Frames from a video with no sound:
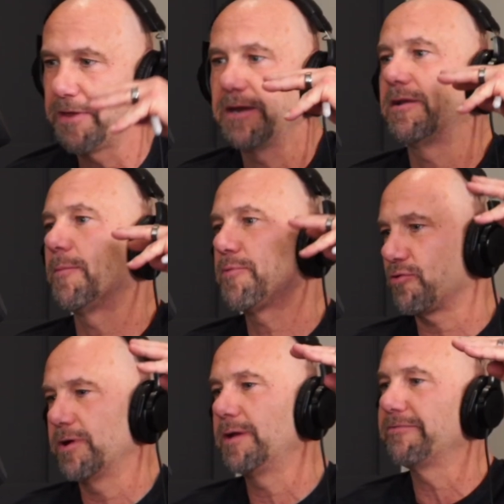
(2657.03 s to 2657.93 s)
That
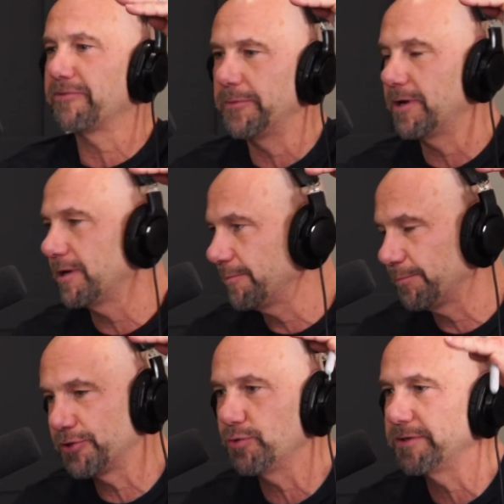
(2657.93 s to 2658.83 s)
upstream from the
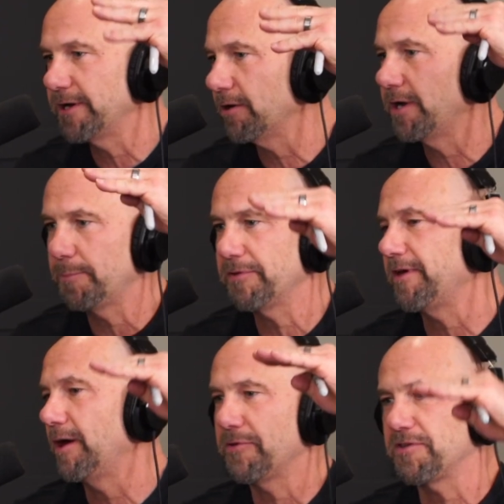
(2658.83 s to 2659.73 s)
pituitary,
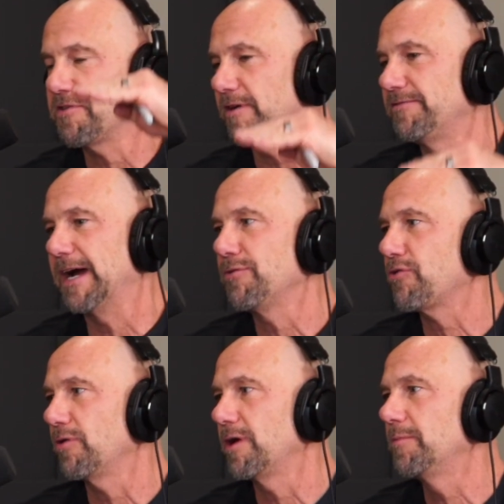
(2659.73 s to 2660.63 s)
hypothalamus and stuff
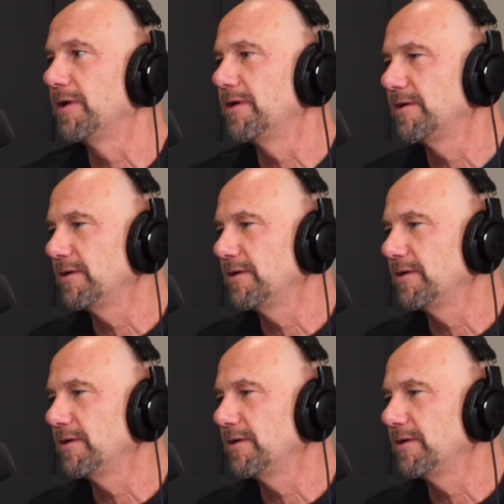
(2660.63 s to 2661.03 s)
downstream.